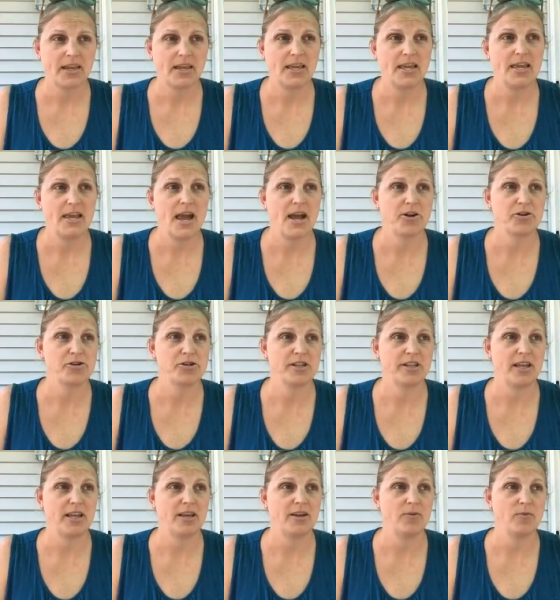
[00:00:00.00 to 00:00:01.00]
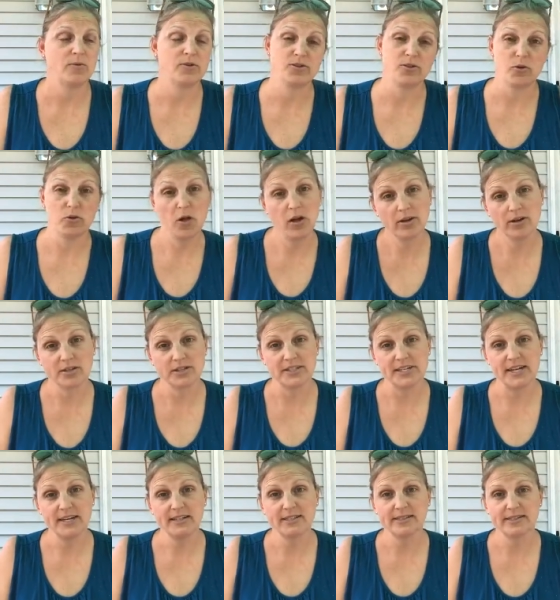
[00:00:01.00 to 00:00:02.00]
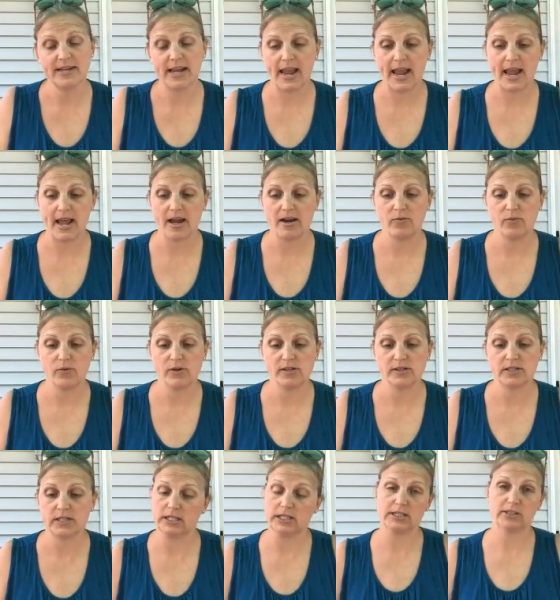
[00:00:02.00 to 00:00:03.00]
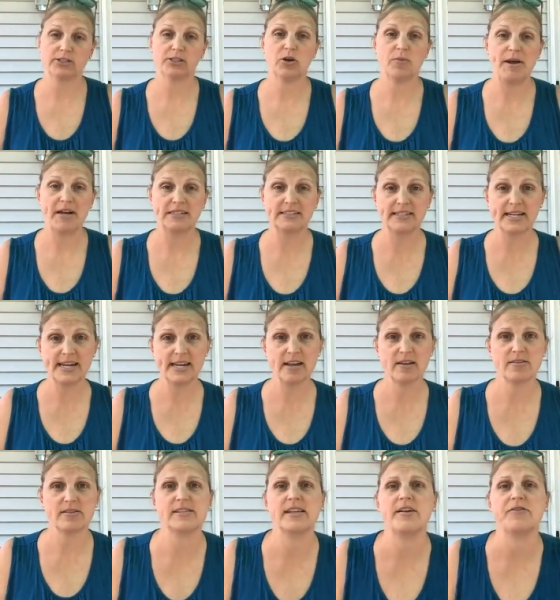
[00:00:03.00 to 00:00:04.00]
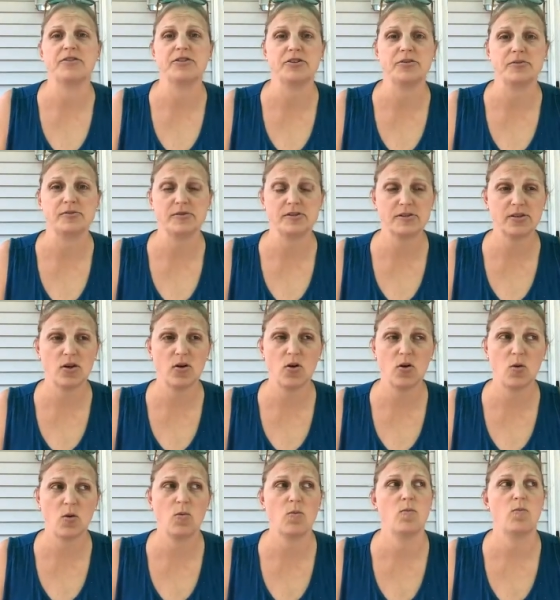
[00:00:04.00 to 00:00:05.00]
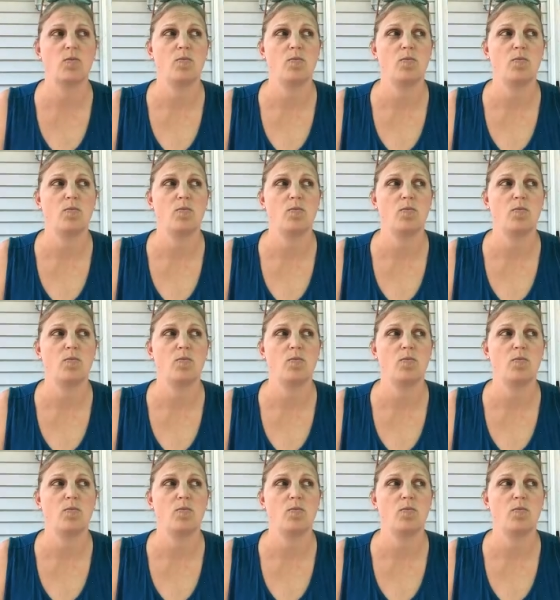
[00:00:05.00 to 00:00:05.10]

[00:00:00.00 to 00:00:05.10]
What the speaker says: He actually was no longer sick and was cleared to go back to daycare this afternoon. So